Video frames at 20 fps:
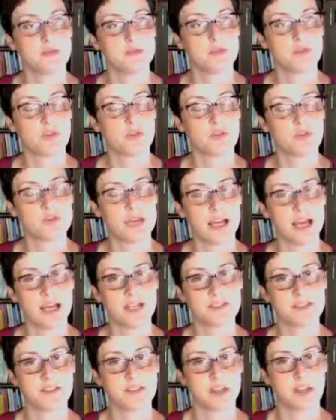those
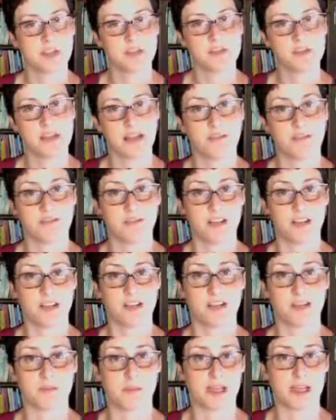ads allow you to have free
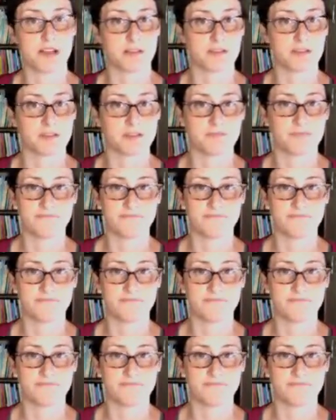knitting patterns.